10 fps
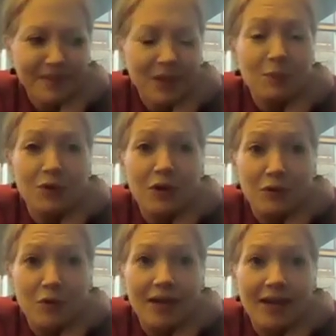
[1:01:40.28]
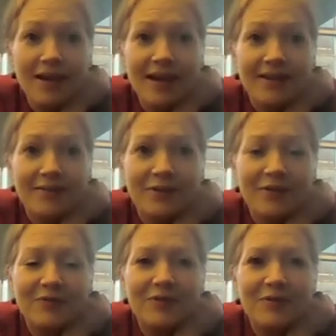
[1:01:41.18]
Bruno Loya. I don't
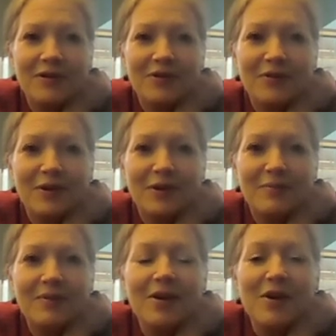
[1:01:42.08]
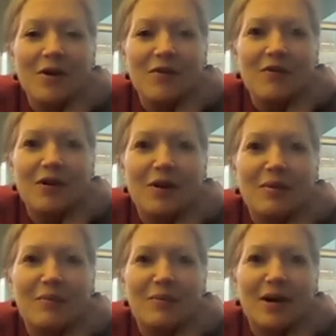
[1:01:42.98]
know if you all know him
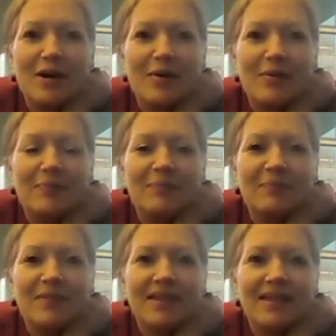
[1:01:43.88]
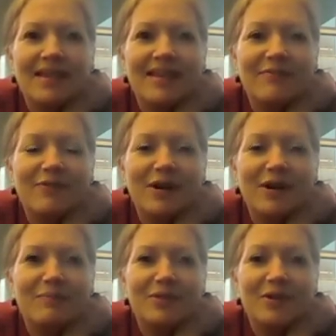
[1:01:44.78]
from
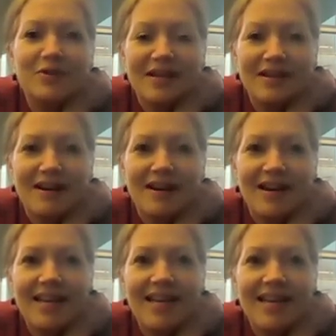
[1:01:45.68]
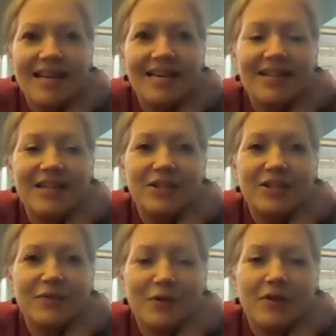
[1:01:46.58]
Tucson High. He
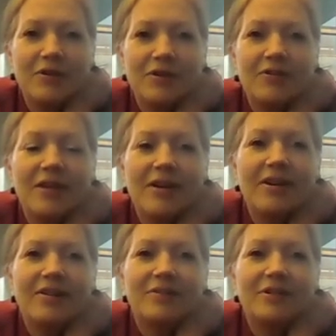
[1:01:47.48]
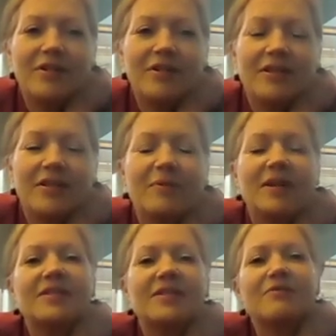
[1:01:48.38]
teaches folklorico there. He also teaches other
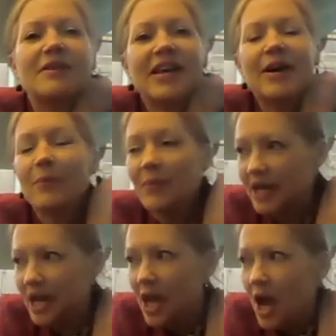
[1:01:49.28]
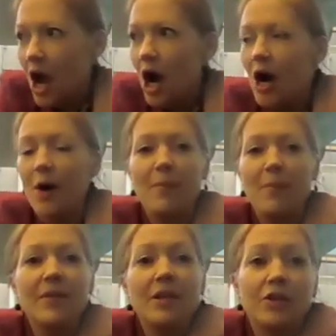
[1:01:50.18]
places around town, but
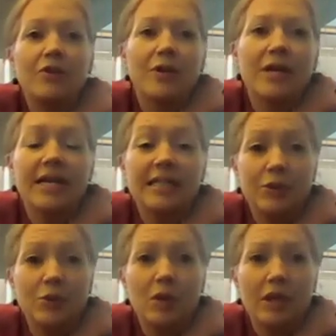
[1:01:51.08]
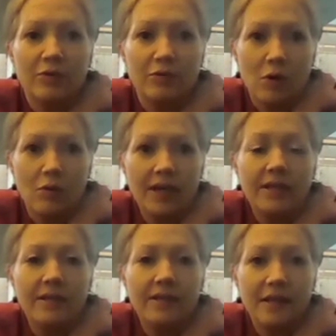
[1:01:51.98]
to create a dual
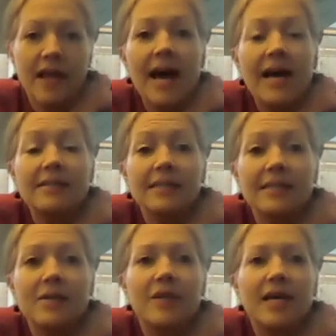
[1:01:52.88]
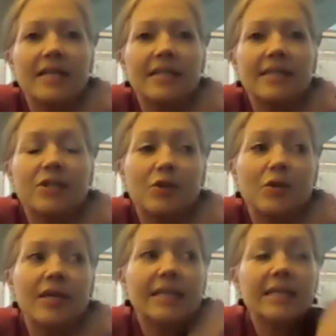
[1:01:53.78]
enrollment class so that
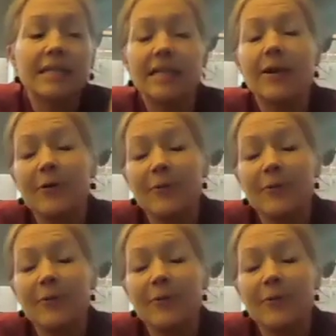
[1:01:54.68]
students